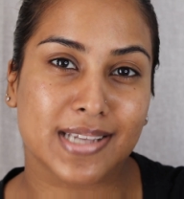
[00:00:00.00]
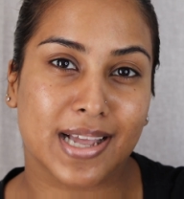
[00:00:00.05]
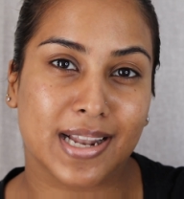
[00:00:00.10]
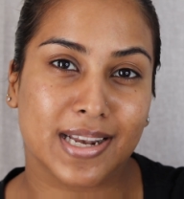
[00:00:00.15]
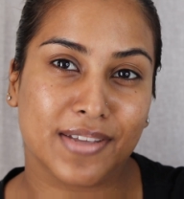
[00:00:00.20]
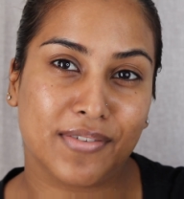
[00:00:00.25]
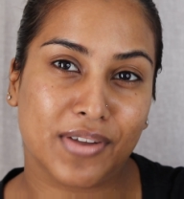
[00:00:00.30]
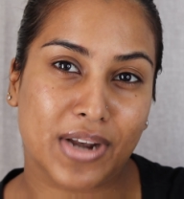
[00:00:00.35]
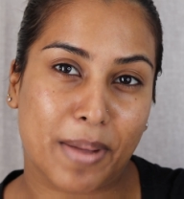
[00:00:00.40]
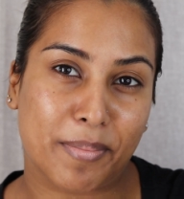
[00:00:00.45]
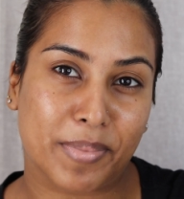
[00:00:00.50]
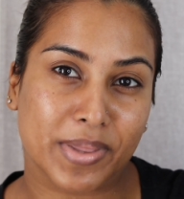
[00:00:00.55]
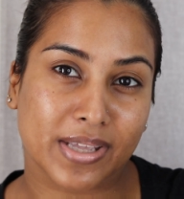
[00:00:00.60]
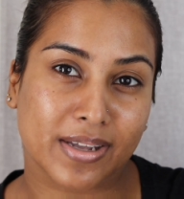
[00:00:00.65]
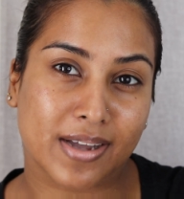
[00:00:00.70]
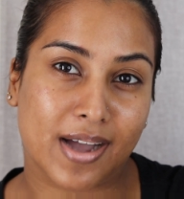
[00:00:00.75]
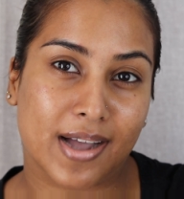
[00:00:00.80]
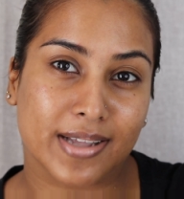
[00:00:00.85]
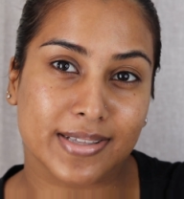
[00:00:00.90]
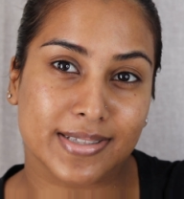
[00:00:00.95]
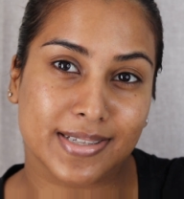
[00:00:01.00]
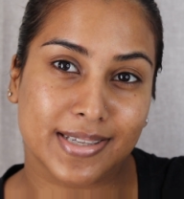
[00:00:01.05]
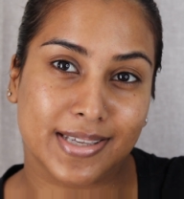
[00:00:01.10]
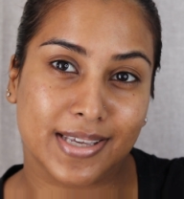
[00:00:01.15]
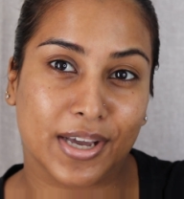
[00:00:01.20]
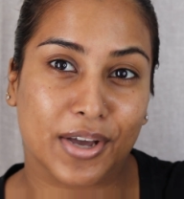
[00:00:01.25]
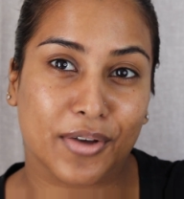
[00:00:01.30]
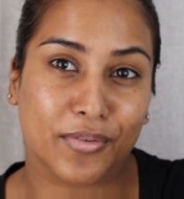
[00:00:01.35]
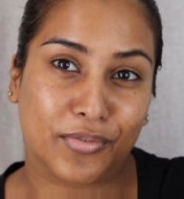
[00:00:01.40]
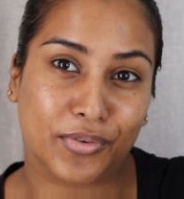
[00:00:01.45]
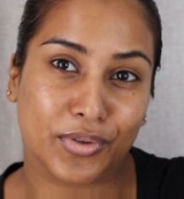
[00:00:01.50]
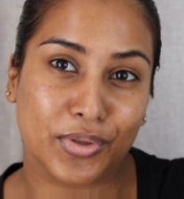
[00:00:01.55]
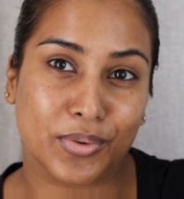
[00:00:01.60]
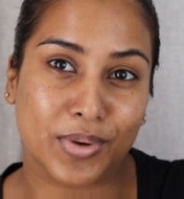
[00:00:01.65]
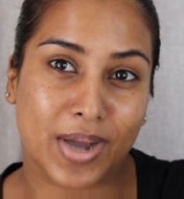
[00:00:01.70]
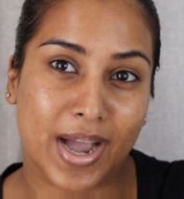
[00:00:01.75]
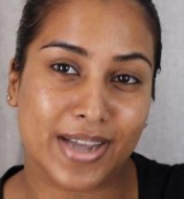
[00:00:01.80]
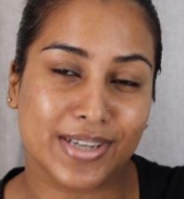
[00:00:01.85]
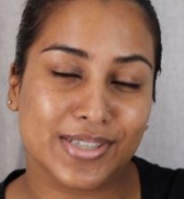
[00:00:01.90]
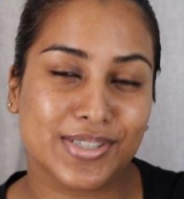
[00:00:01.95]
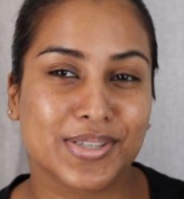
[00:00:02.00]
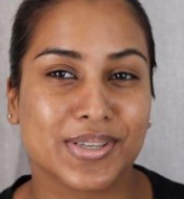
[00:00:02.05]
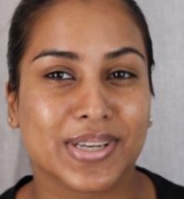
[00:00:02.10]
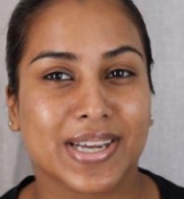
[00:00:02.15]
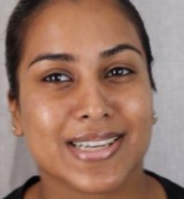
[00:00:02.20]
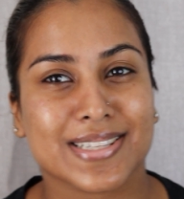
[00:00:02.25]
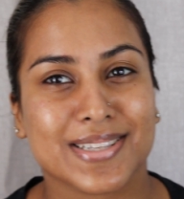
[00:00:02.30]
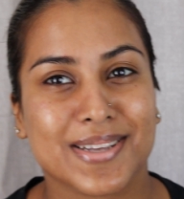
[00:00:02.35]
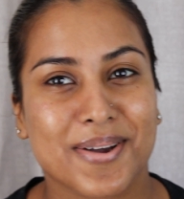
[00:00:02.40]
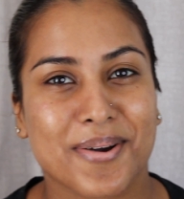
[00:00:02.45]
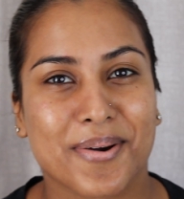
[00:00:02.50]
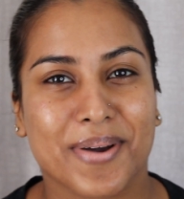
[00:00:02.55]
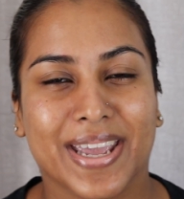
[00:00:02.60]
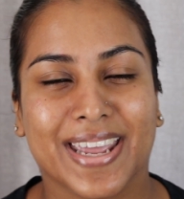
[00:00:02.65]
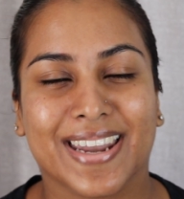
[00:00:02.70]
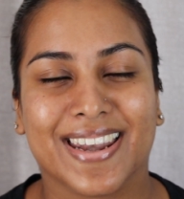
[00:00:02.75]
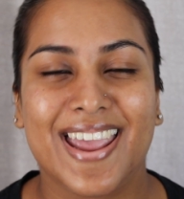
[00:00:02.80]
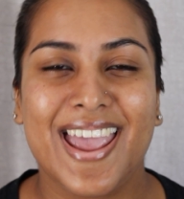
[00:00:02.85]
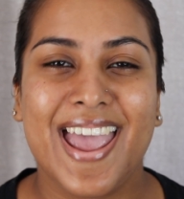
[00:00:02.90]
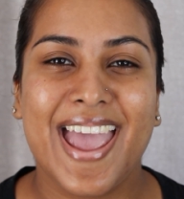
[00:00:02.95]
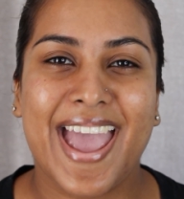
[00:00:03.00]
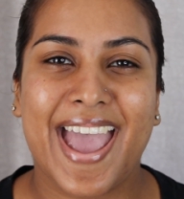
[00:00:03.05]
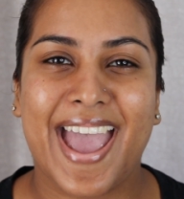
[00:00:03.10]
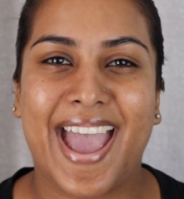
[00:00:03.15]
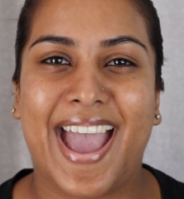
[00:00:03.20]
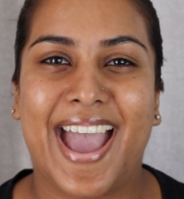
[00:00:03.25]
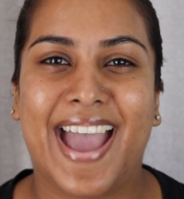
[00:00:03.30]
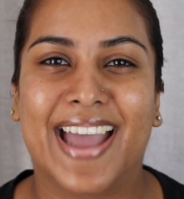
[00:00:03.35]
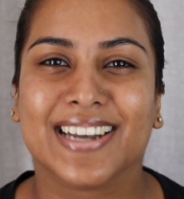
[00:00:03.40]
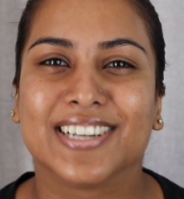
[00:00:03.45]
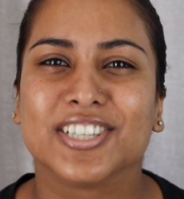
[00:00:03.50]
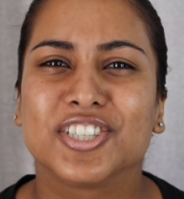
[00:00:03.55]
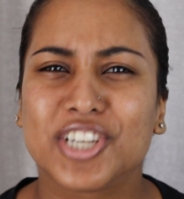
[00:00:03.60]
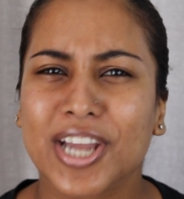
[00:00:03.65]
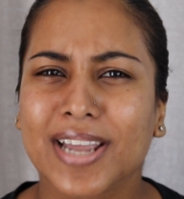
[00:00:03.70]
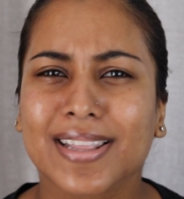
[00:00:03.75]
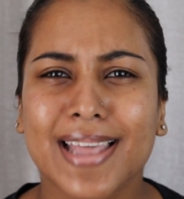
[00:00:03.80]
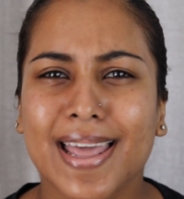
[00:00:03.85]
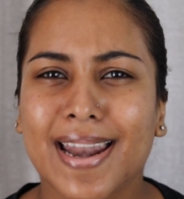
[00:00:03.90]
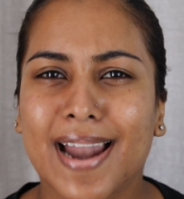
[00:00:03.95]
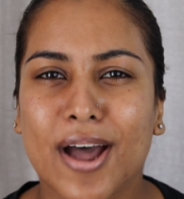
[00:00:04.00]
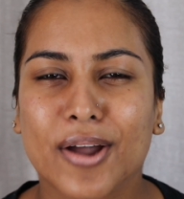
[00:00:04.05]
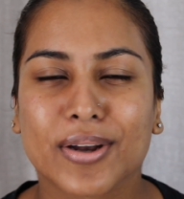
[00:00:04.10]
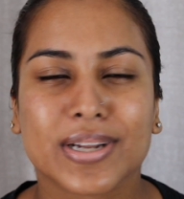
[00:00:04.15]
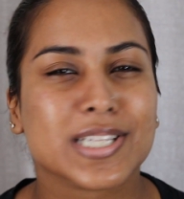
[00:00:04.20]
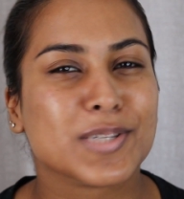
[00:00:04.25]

I'll leave it up in the cards here for you guys, so you guys can go ahead and check that out.